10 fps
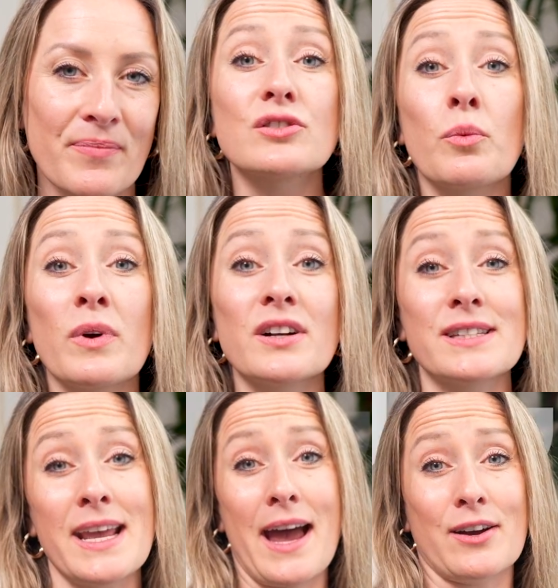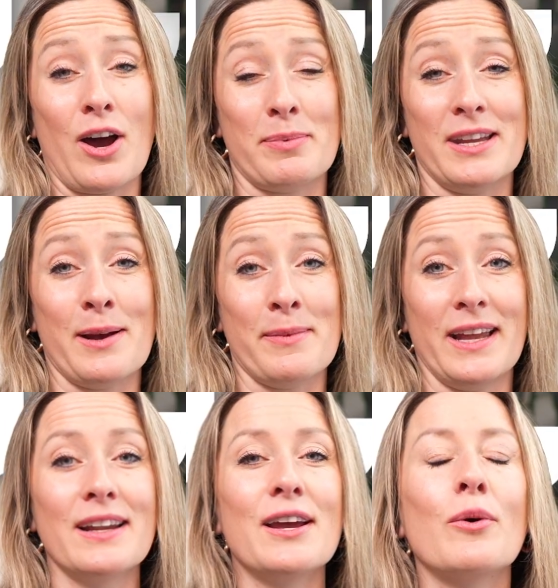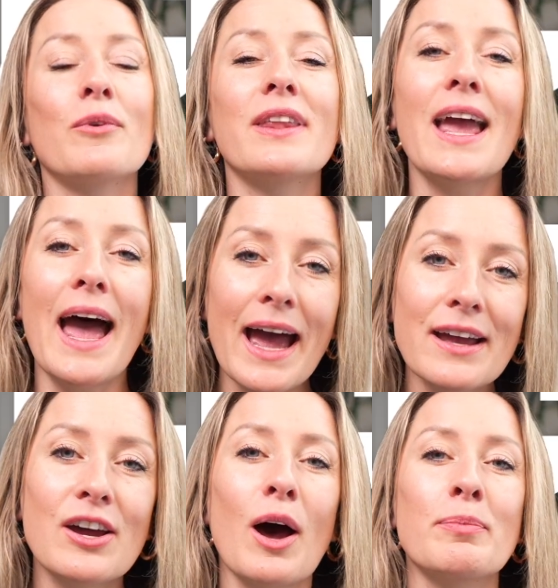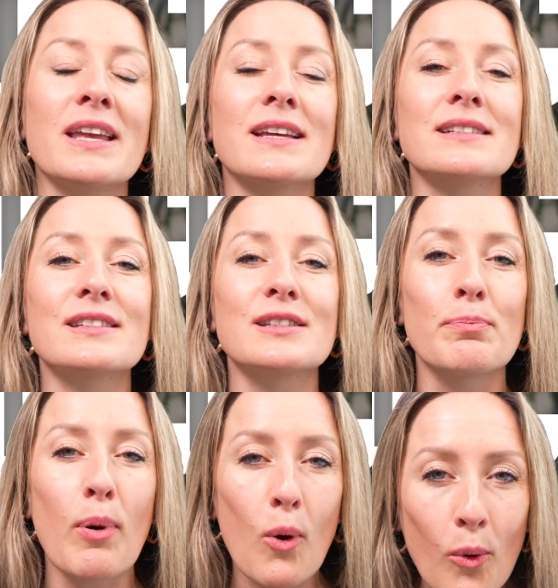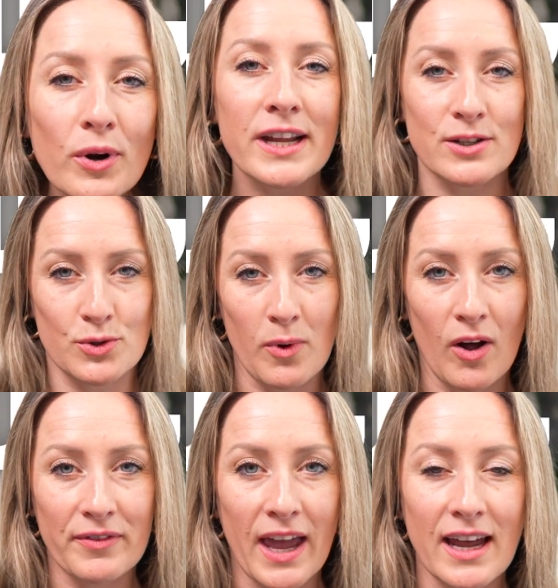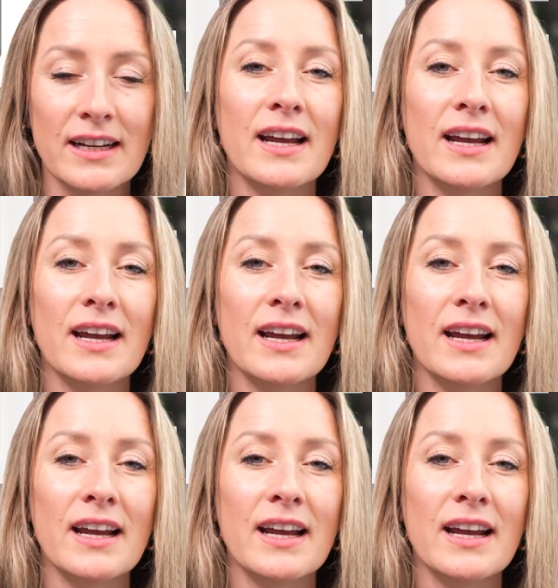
So where does the ad copy come in? Well, the ad copy is supporting to all of that.